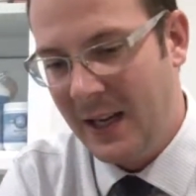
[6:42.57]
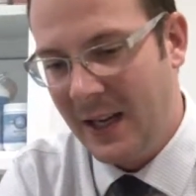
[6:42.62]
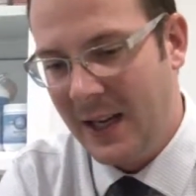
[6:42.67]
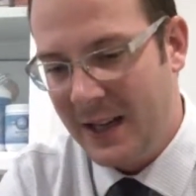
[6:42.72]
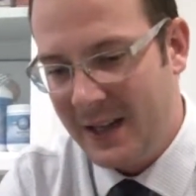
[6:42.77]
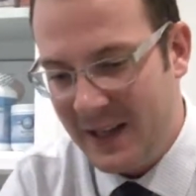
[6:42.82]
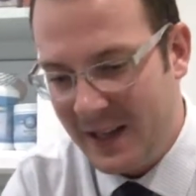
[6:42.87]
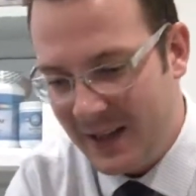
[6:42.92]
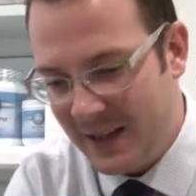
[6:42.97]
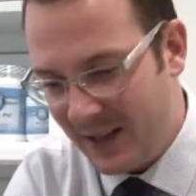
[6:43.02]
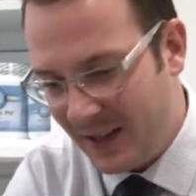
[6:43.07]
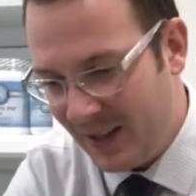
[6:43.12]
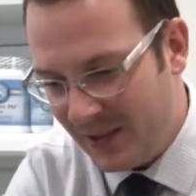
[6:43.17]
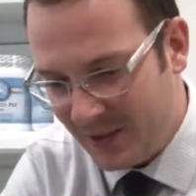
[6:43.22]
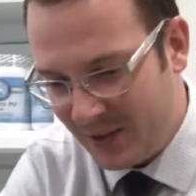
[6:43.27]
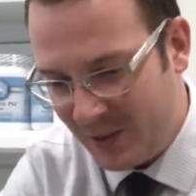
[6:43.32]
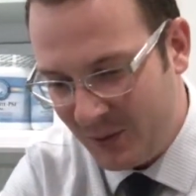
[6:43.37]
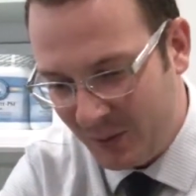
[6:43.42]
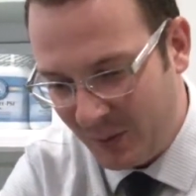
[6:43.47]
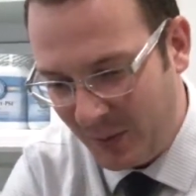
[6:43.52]
And then the
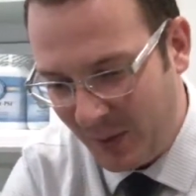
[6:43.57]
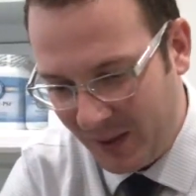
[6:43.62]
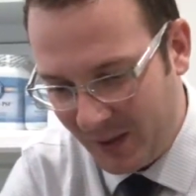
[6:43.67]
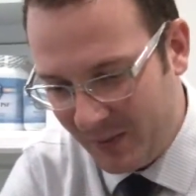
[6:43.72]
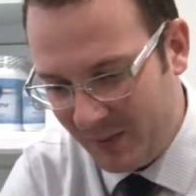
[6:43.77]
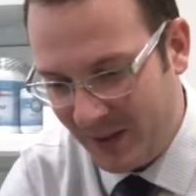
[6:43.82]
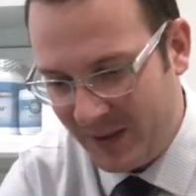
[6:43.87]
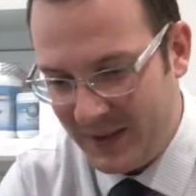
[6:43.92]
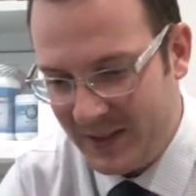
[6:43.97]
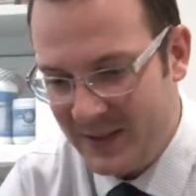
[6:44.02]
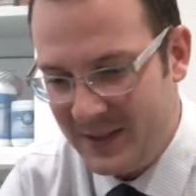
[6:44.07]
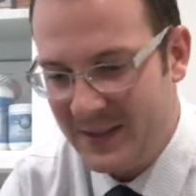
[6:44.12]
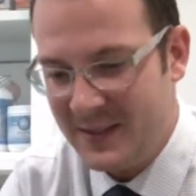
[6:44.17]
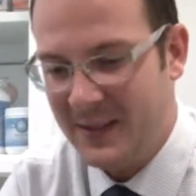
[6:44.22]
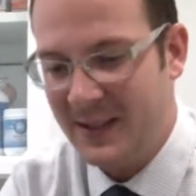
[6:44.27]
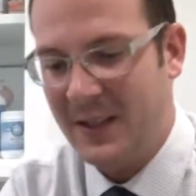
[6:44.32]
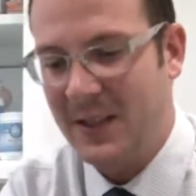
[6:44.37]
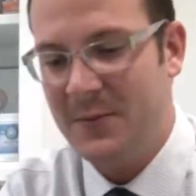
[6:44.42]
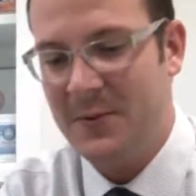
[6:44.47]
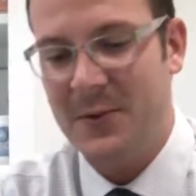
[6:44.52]
other cool part about this is
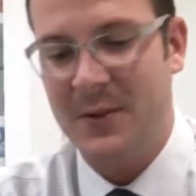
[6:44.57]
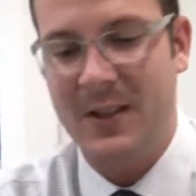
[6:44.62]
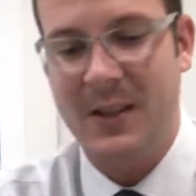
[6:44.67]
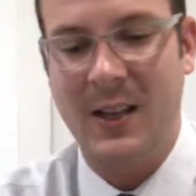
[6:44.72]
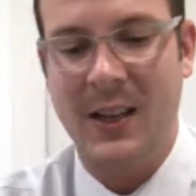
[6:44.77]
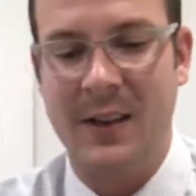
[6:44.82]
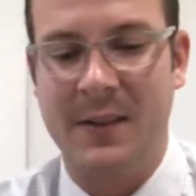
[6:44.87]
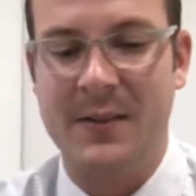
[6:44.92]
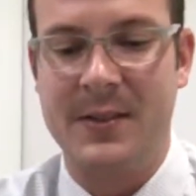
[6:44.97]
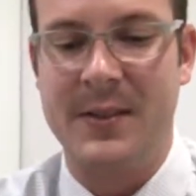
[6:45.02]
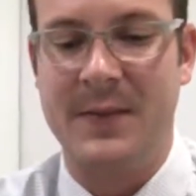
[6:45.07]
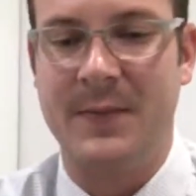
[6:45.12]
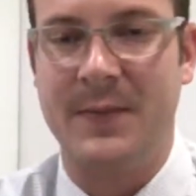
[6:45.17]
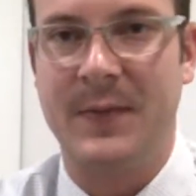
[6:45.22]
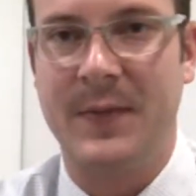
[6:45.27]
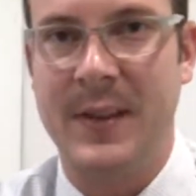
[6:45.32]
it comes with gloves.